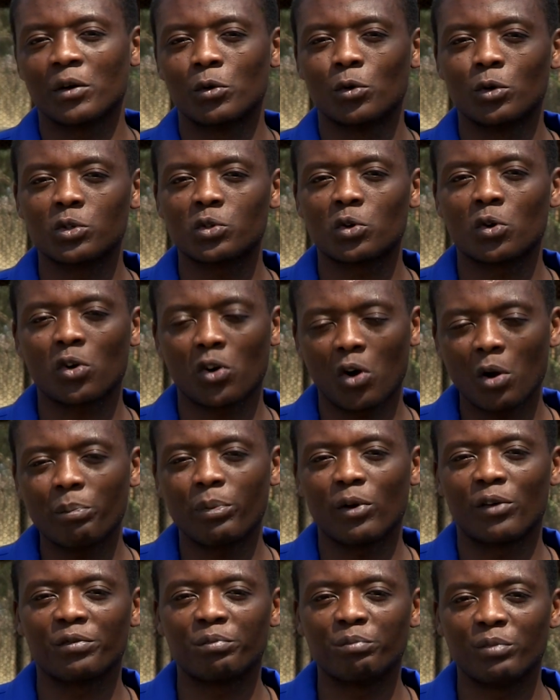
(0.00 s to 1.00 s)
a good
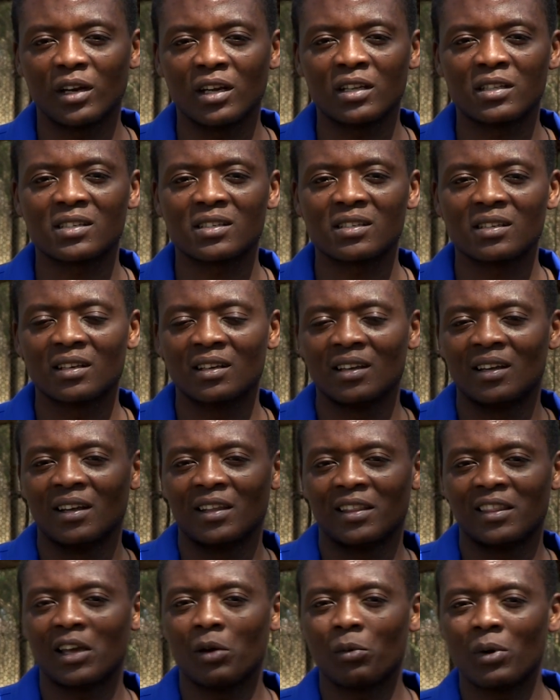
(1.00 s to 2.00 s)
crop of birds,
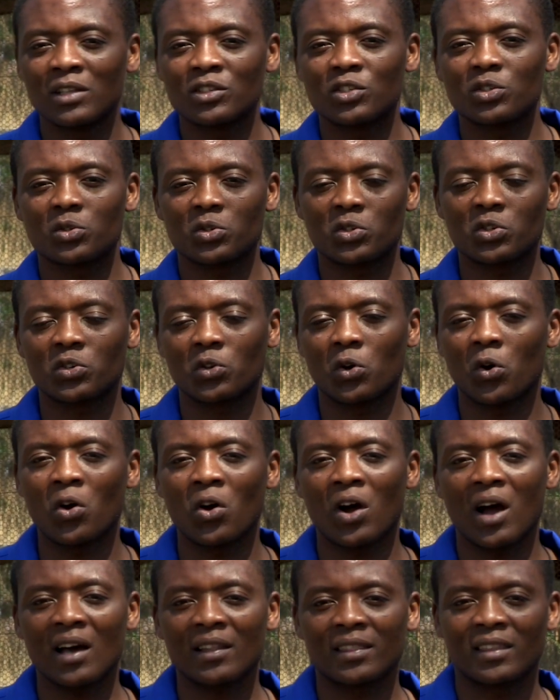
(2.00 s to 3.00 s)
they want to show
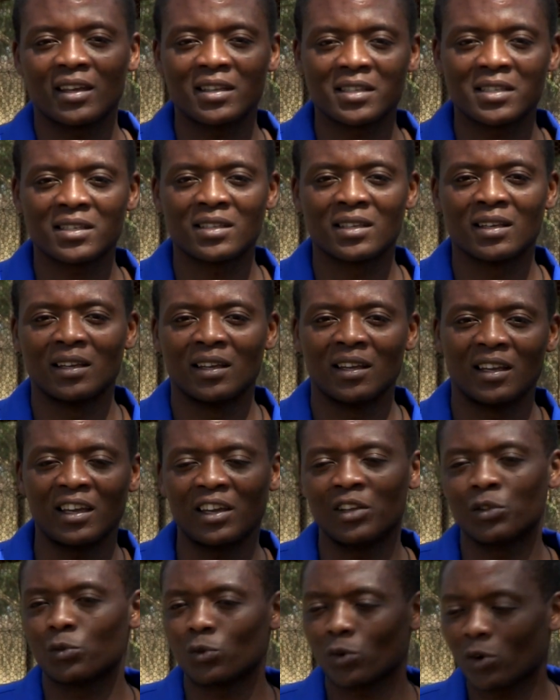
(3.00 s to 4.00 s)
others.
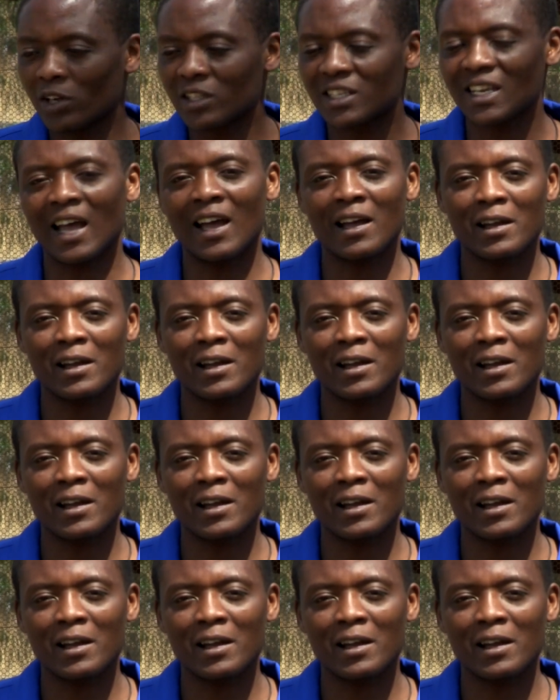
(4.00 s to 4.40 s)
And yet